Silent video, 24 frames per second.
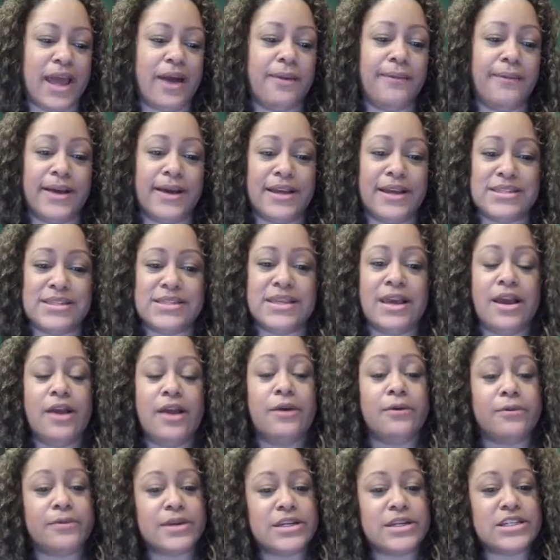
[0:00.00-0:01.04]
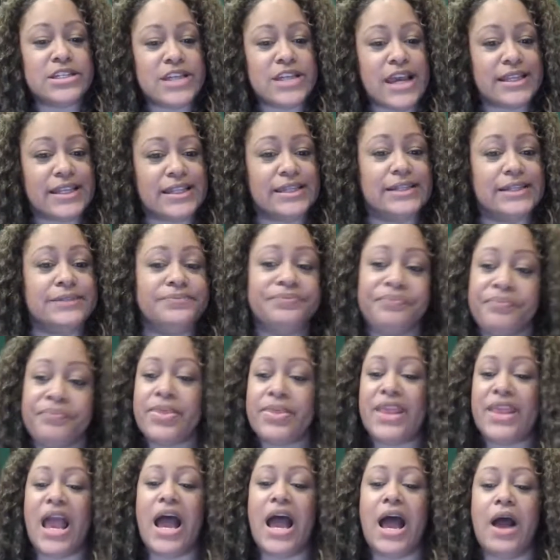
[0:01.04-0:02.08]
was. Rejected.
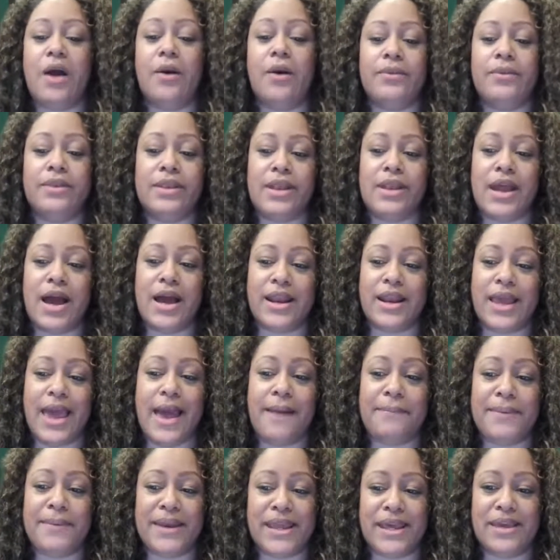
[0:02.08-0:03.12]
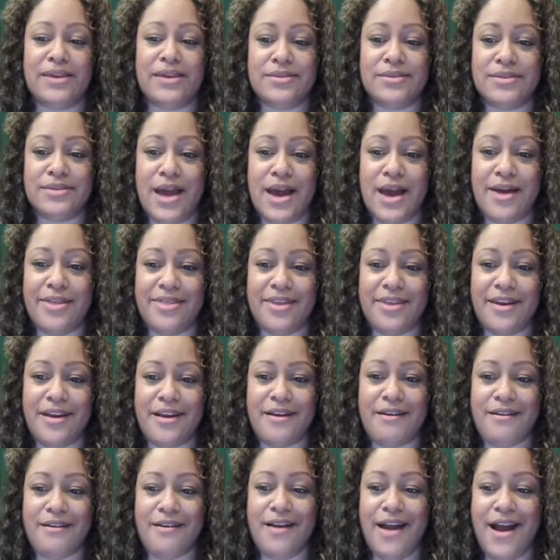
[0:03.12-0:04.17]
Not happening
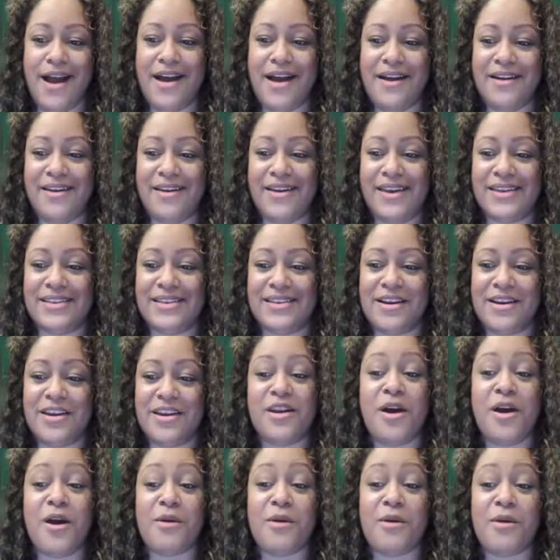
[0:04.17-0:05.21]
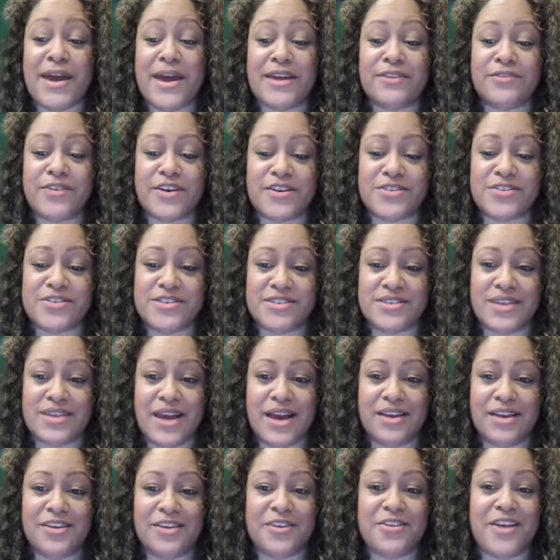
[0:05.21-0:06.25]
there in our
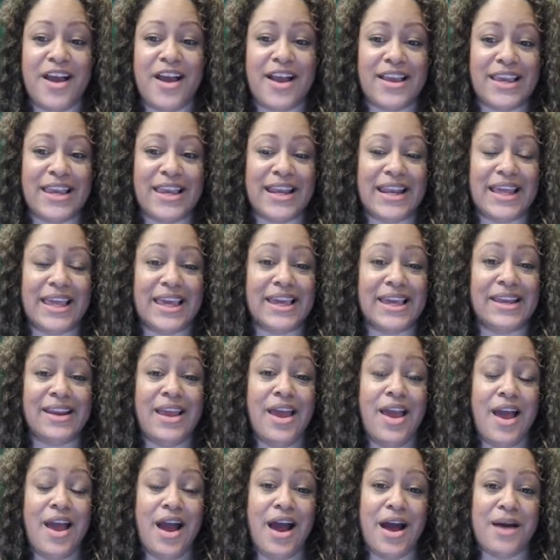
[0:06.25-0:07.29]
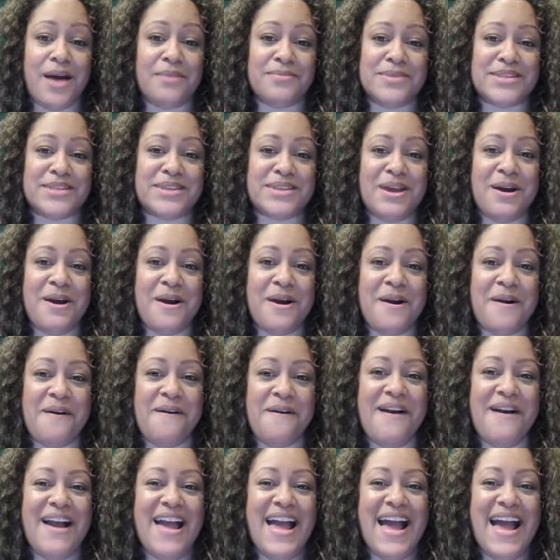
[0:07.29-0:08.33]
metaverse. You're not getting it.
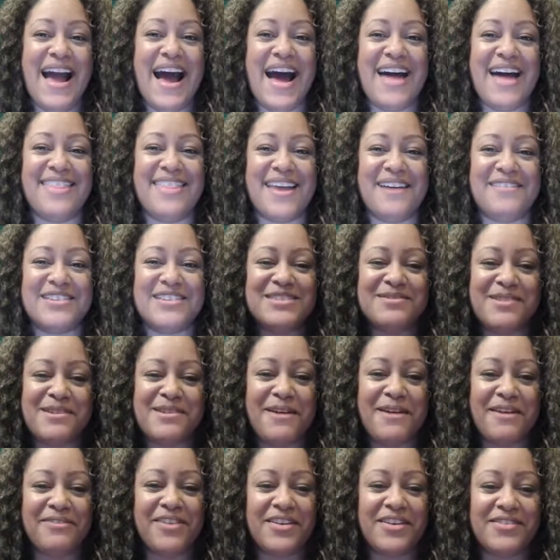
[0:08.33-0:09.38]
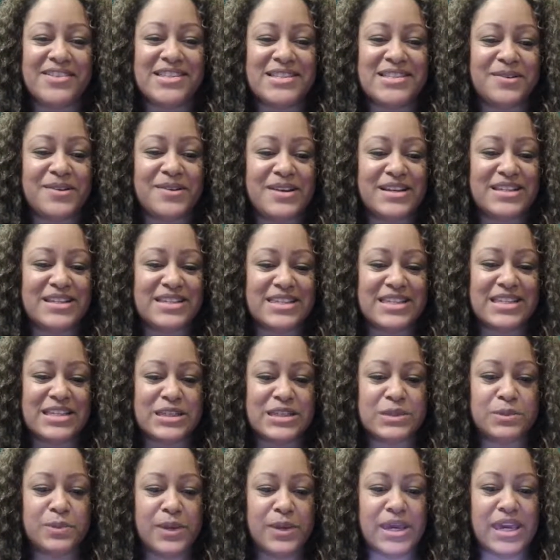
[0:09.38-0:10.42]
So that was one of my favorite stories
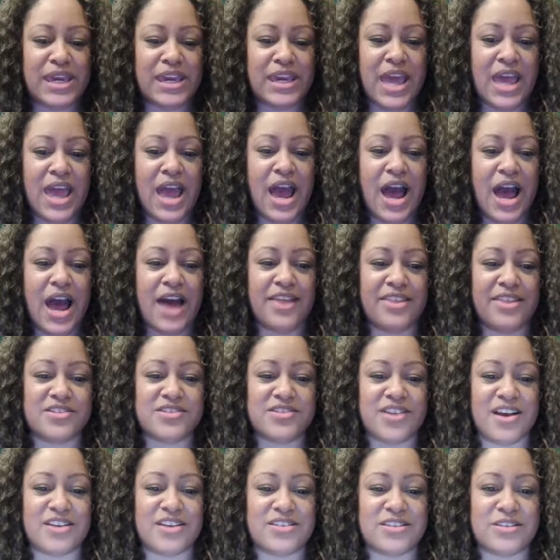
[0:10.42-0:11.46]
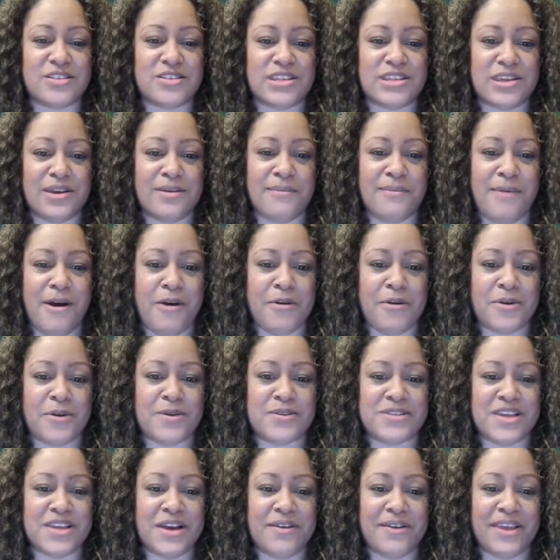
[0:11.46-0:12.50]
this week. There's also some
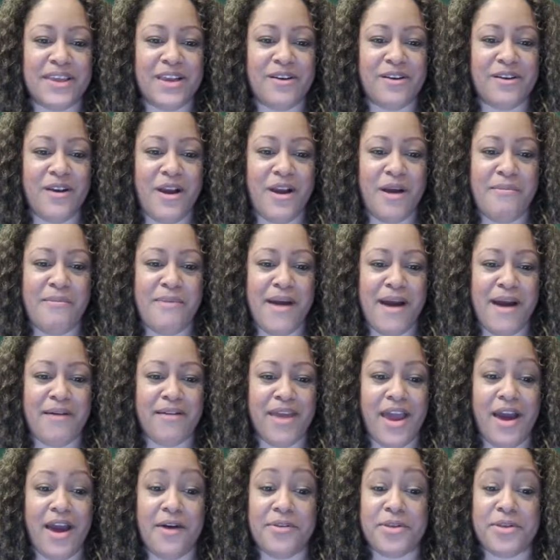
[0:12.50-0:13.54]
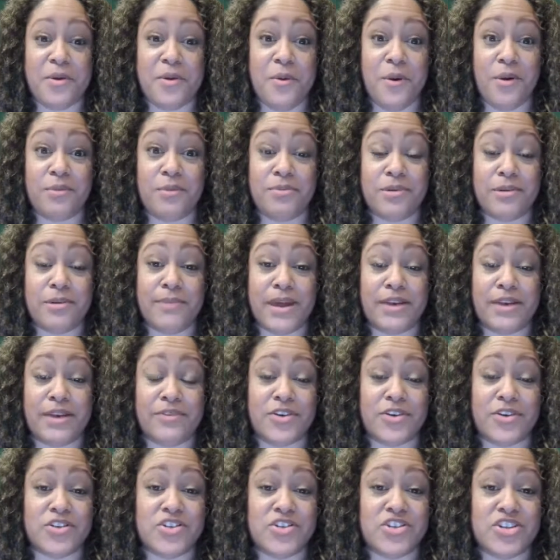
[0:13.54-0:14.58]
articles out here about how the corporate
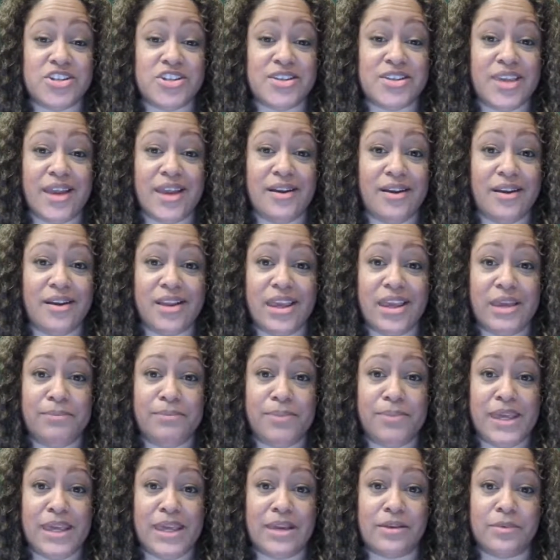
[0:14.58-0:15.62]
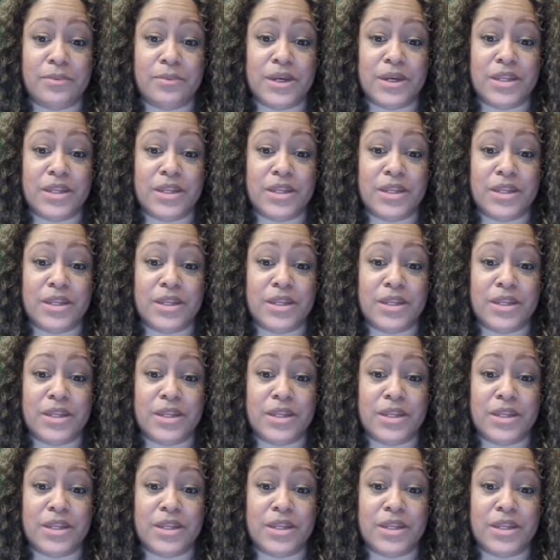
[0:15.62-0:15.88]
metaverse just cannot compete with